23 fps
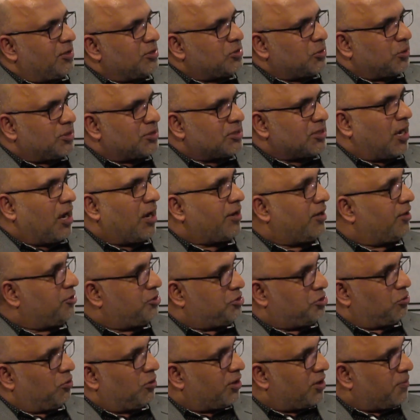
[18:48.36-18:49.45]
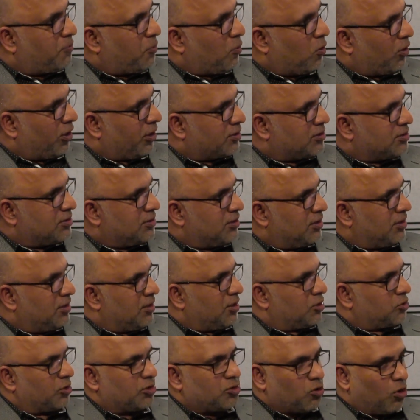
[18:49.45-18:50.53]
So it's a high-end jewelry product.
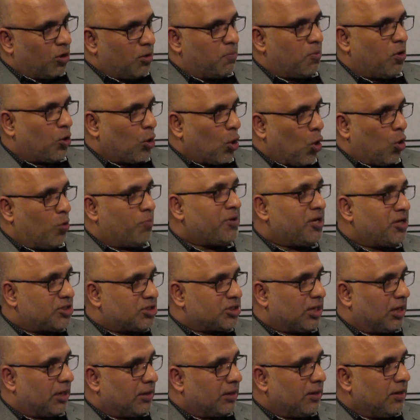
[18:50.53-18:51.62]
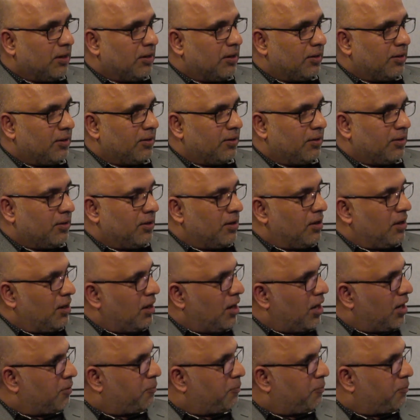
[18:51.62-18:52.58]
So it's all about omni-channel. And